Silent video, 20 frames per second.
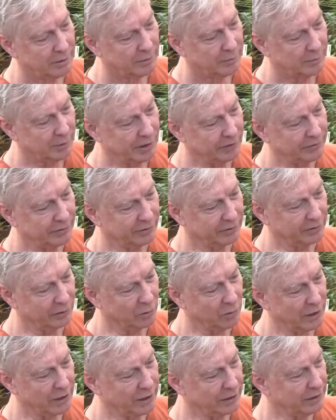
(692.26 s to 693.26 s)
but the
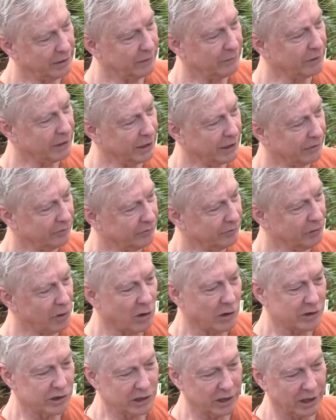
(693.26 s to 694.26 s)
deguetti never gets
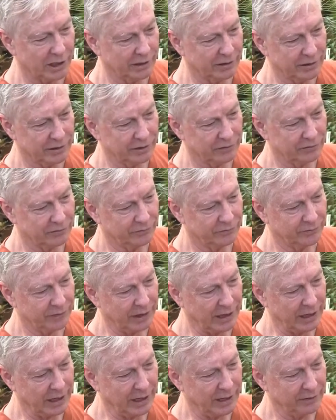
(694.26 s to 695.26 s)
large like this.
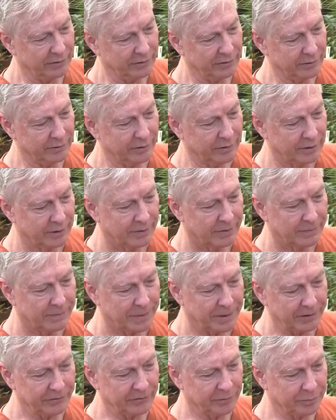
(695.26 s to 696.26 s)
And
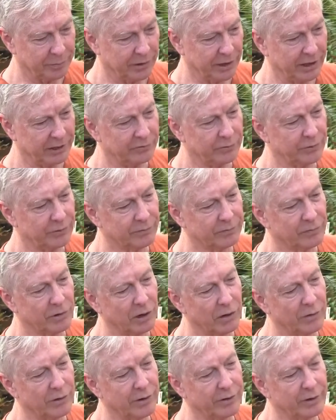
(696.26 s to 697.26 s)
these are plants we've
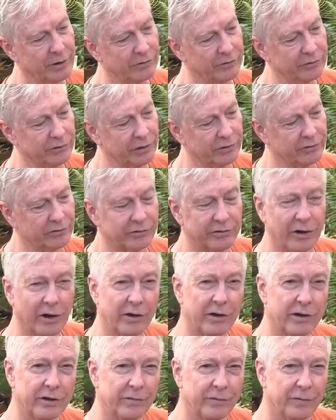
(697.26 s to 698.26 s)
grown, and they're just
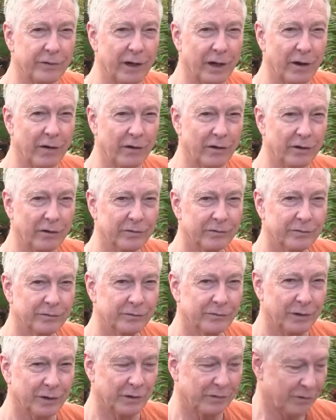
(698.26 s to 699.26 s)
starting to flower.
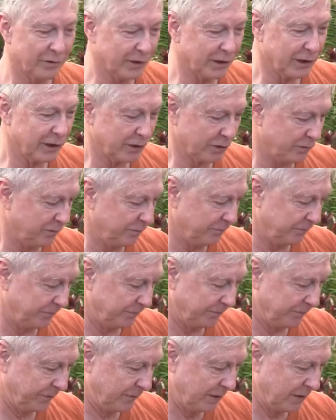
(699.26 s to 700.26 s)
Very, very cute.
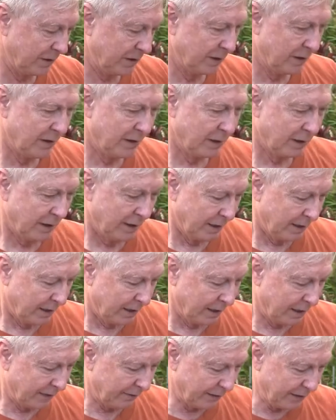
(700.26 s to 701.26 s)

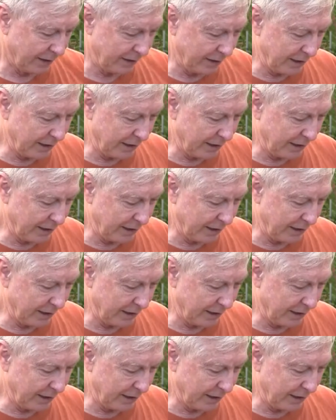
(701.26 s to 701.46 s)
And then I